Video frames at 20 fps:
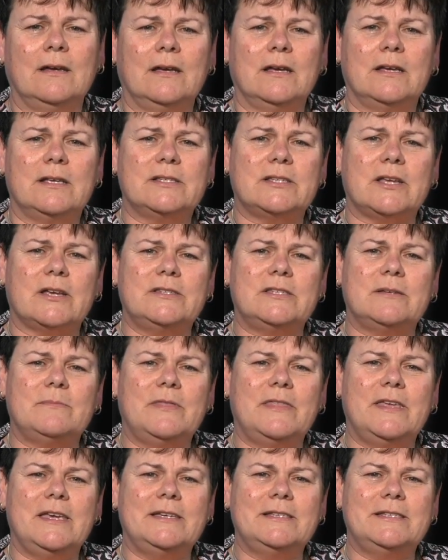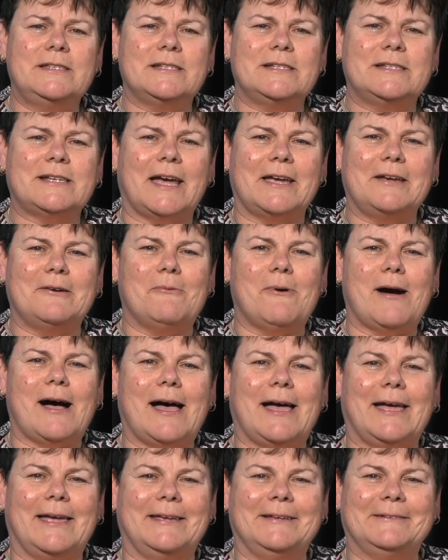So some things to take
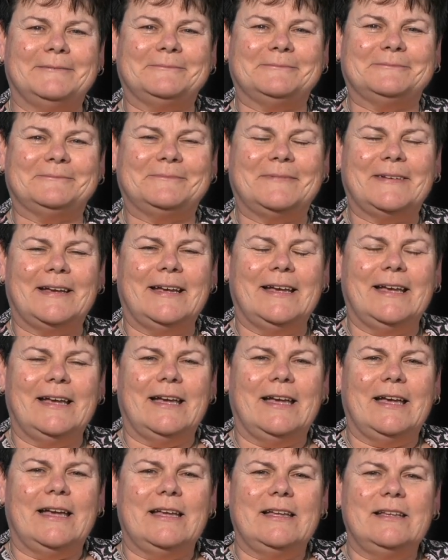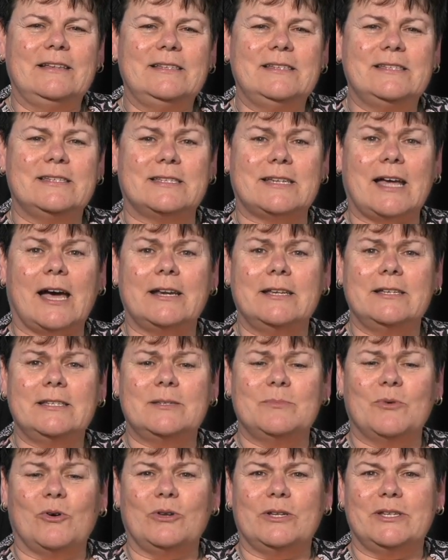away. Starting
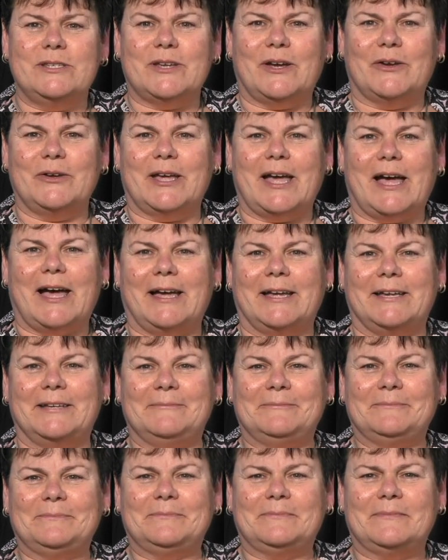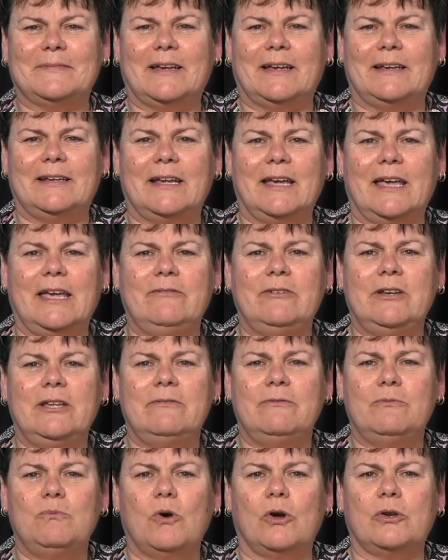small is okay, and even
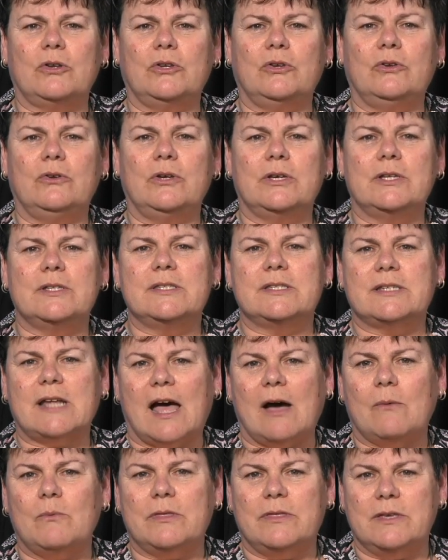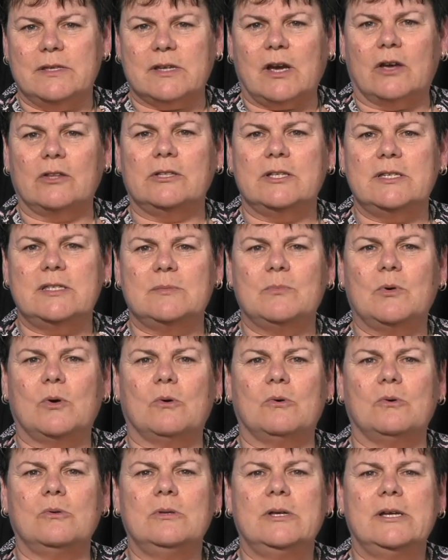if what you can start with is only
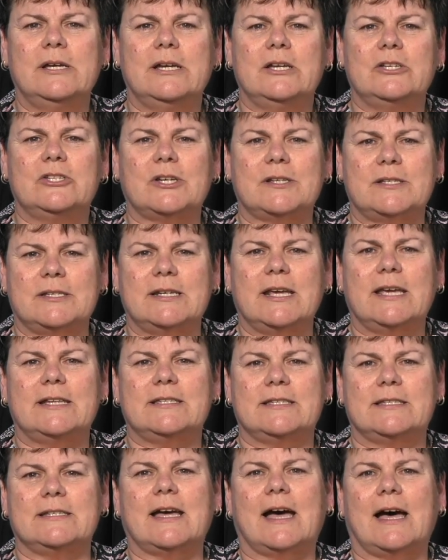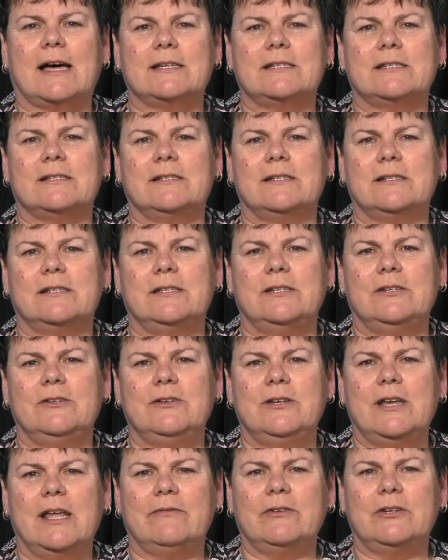small, just get started.
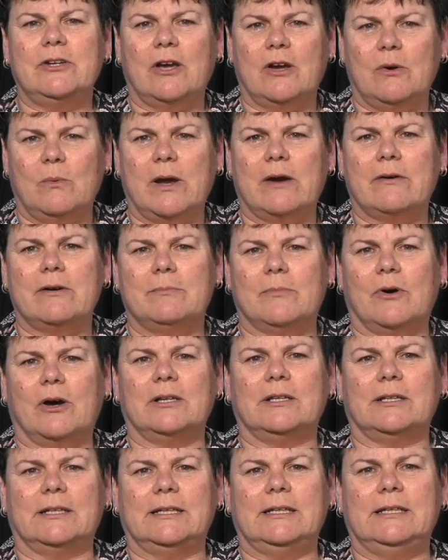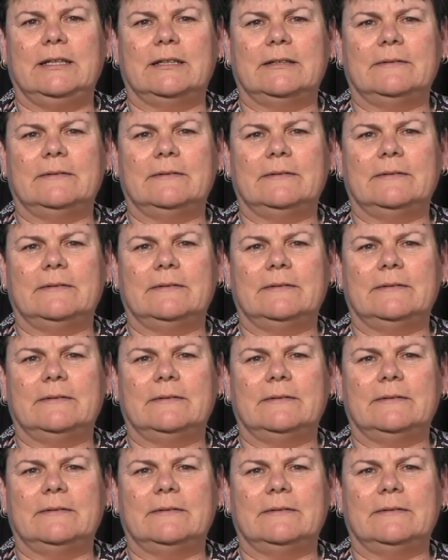You never know where it might lead.